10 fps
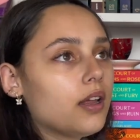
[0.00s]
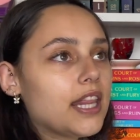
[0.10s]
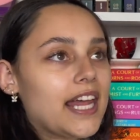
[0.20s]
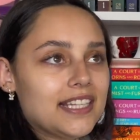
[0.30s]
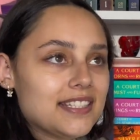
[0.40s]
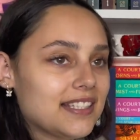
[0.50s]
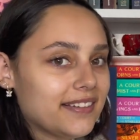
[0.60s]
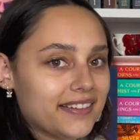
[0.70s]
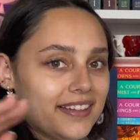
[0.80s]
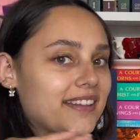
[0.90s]
That's
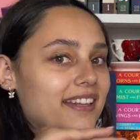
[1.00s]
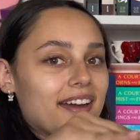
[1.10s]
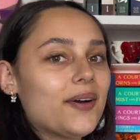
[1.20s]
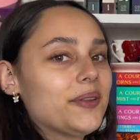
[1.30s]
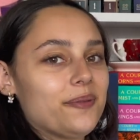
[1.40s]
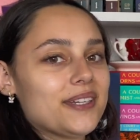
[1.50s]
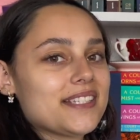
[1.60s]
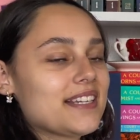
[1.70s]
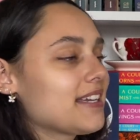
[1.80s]
the only reason.